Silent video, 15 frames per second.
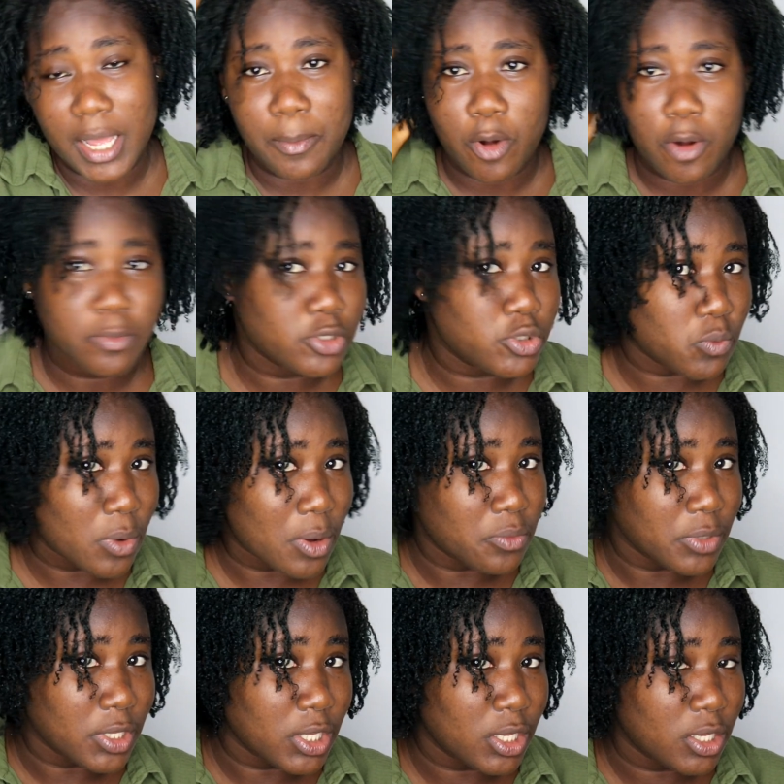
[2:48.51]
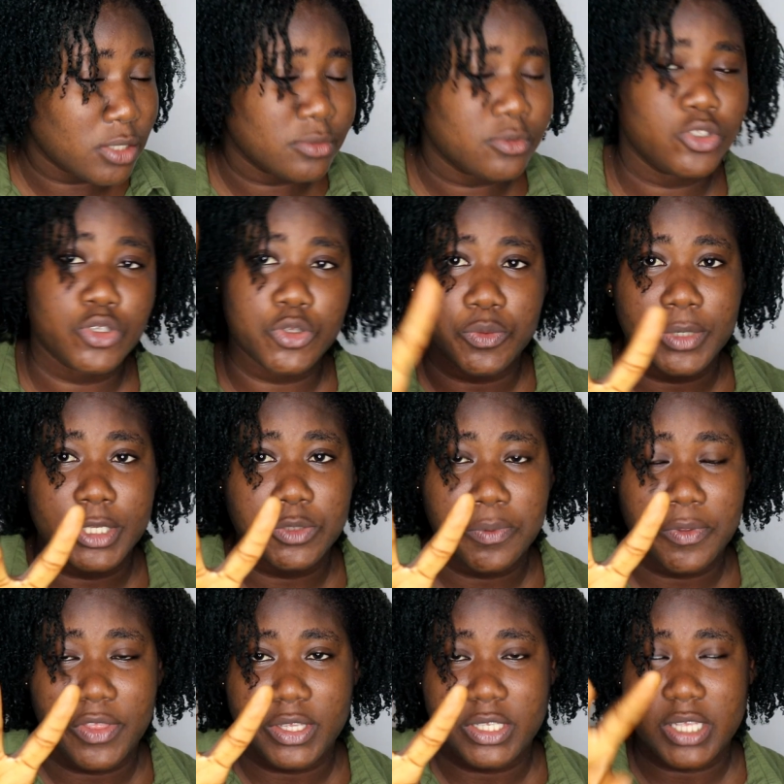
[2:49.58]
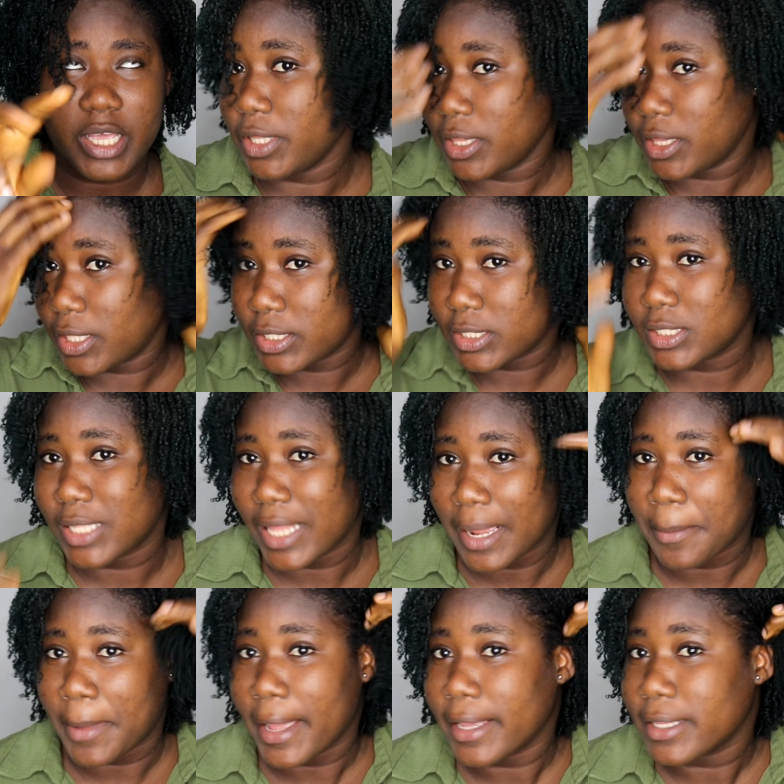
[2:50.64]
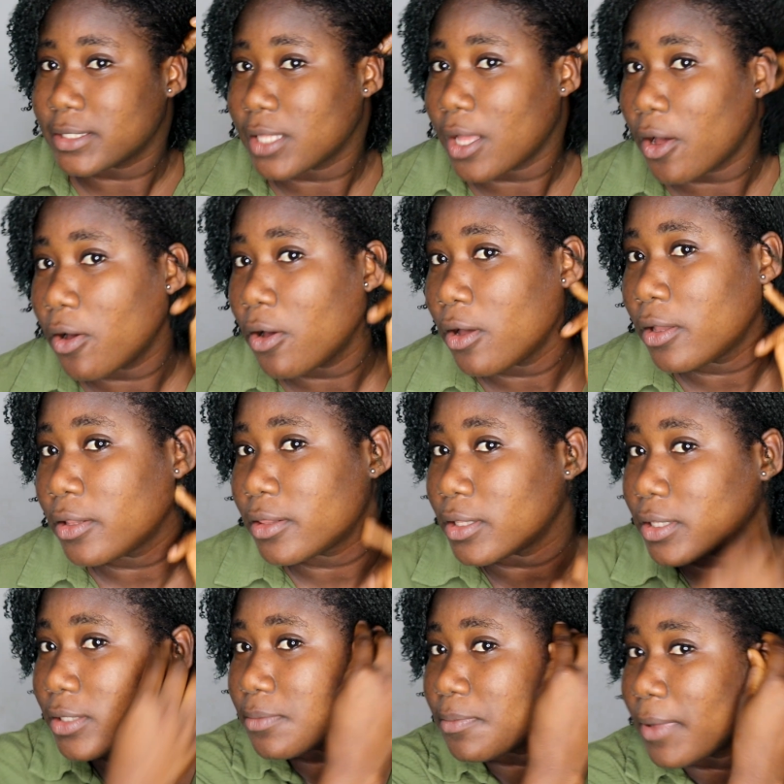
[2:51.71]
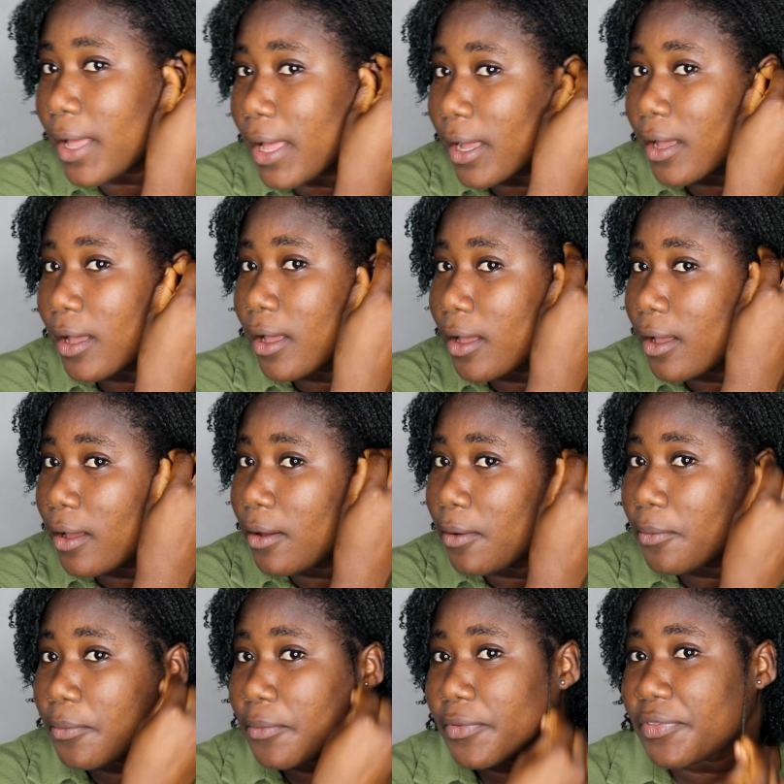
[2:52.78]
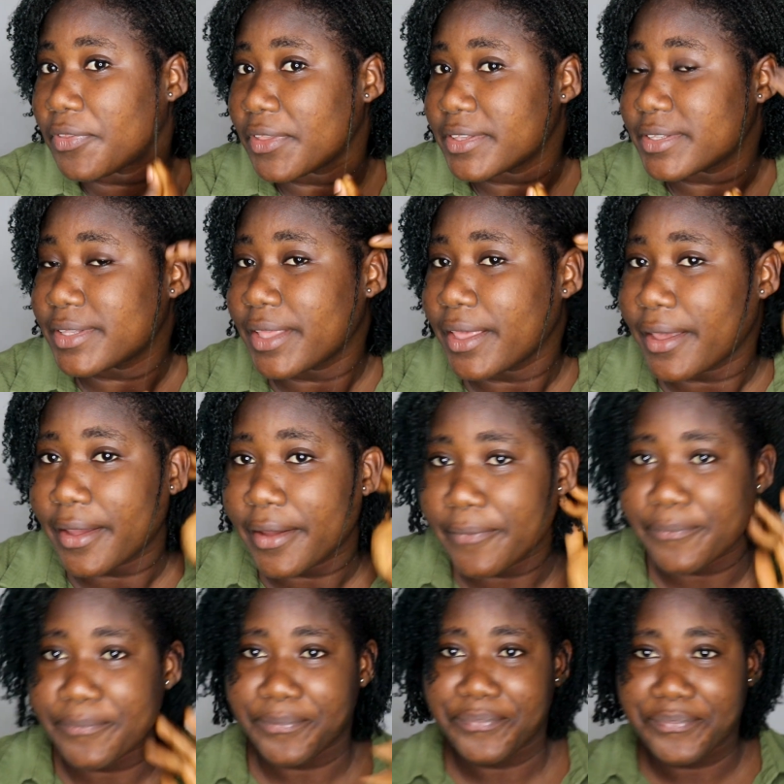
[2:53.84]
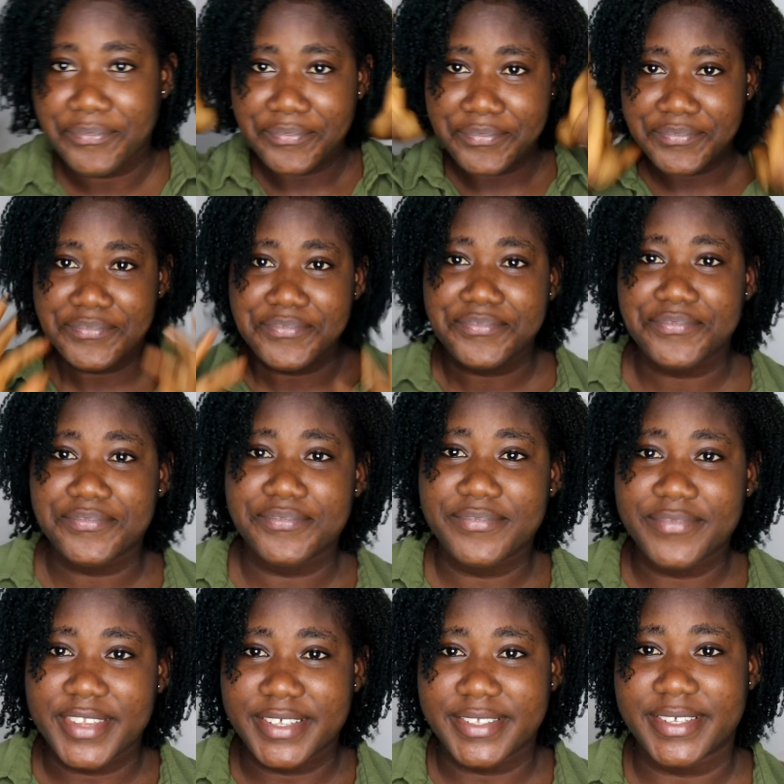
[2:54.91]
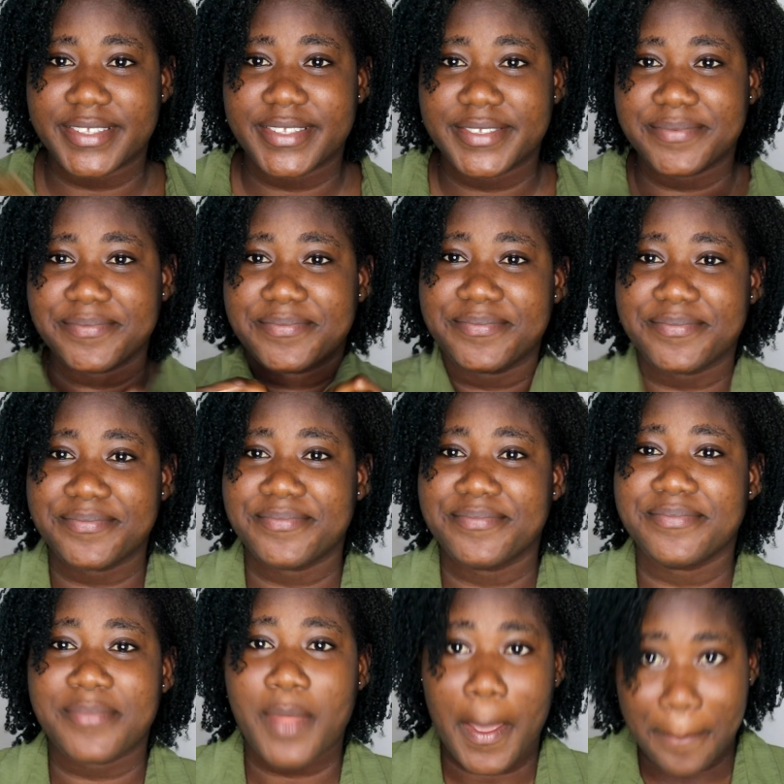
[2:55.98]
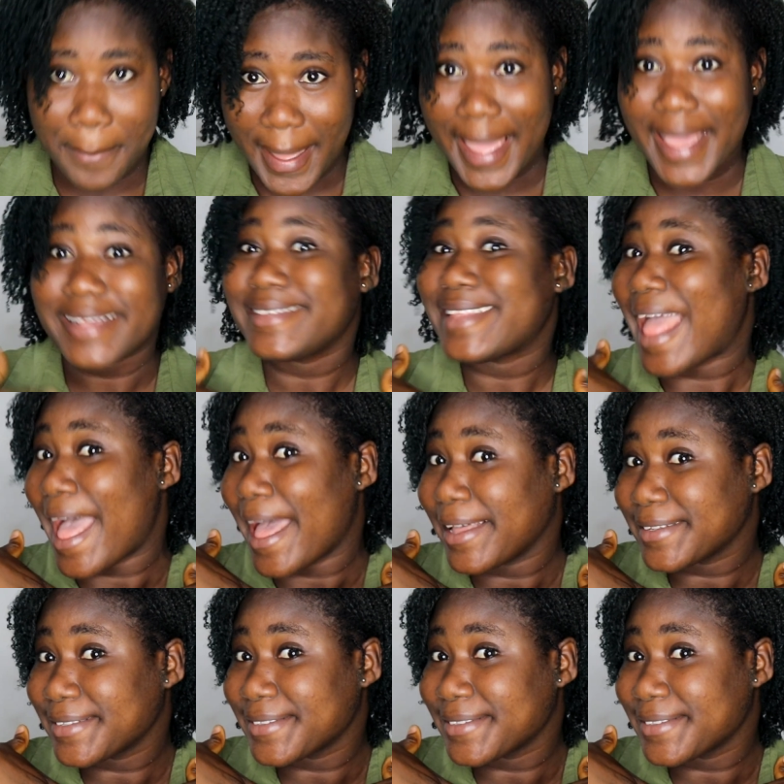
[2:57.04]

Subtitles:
I'm almost 1 week, 2 weeks with this hair. This is like my hairstyle, this back with this hair. This is it, my hairstyle.